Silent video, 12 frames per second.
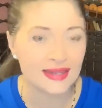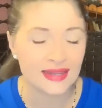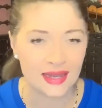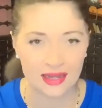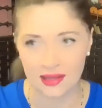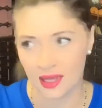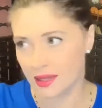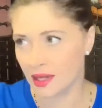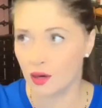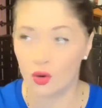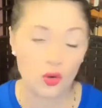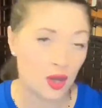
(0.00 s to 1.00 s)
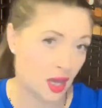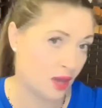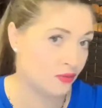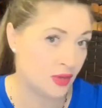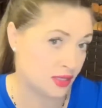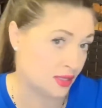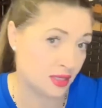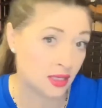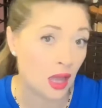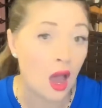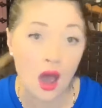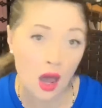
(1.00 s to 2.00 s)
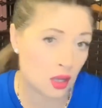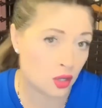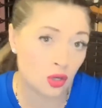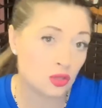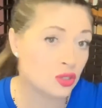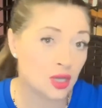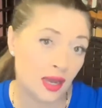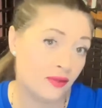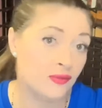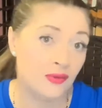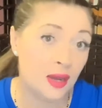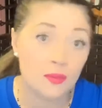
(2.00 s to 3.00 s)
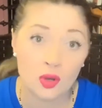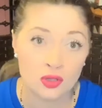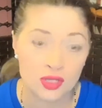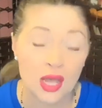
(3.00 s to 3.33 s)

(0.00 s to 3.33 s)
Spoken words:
and they're telling, oh, I have gastritis, I can't have lemons.